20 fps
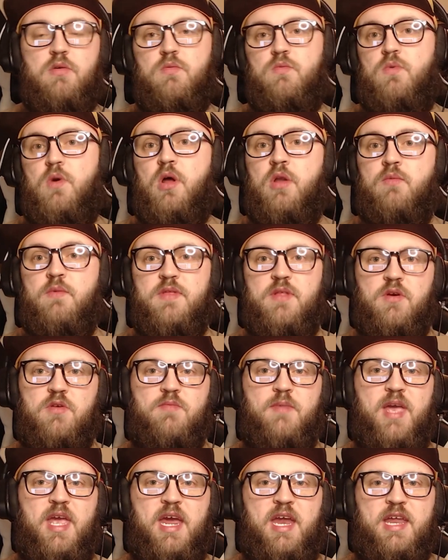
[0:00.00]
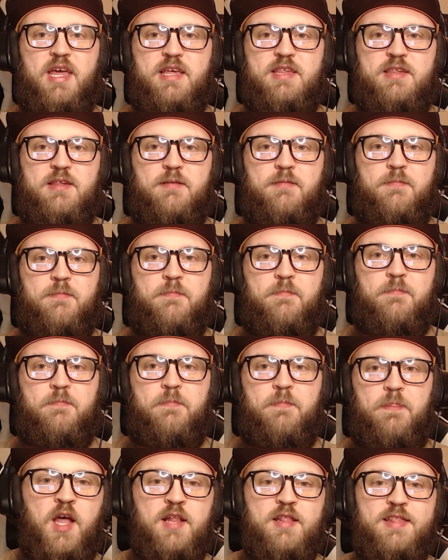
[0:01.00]
to run with those
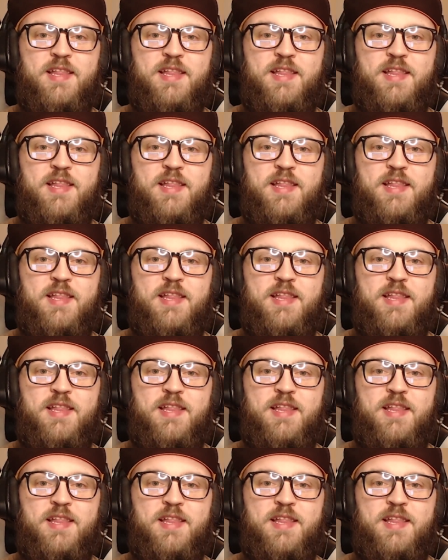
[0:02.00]
mechanics.